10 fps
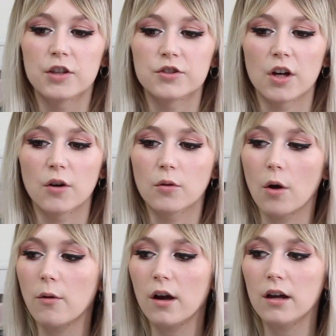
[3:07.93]
So
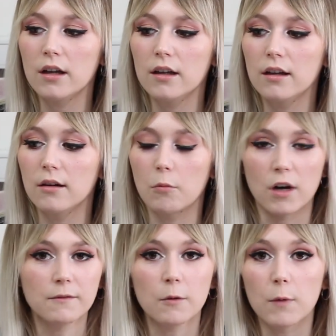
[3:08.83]
go on
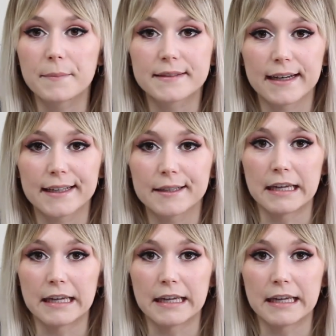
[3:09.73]
whatever website